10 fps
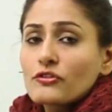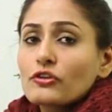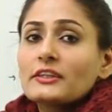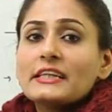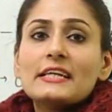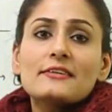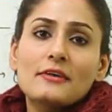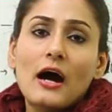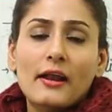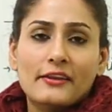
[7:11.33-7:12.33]
So
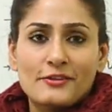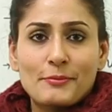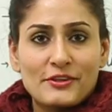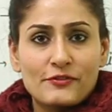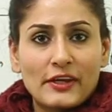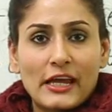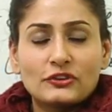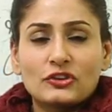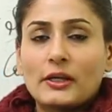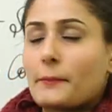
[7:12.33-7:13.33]
these are the
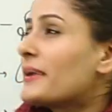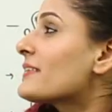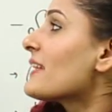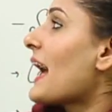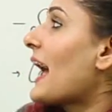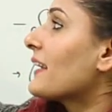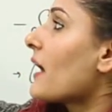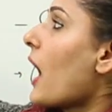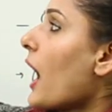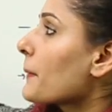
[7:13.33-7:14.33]
specification limits, and
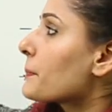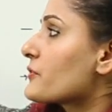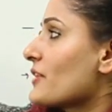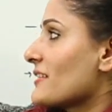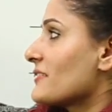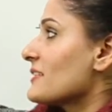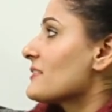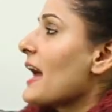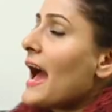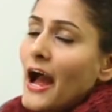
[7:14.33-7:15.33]
our
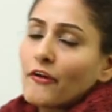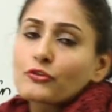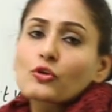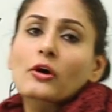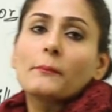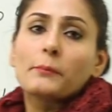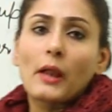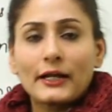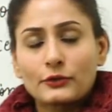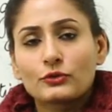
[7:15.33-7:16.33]
processes have to
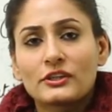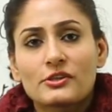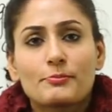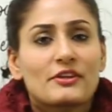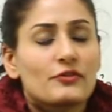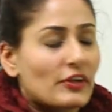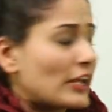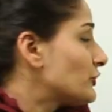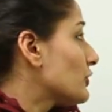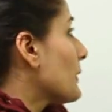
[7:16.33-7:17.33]
comply to these
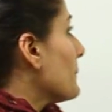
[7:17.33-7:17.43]
specification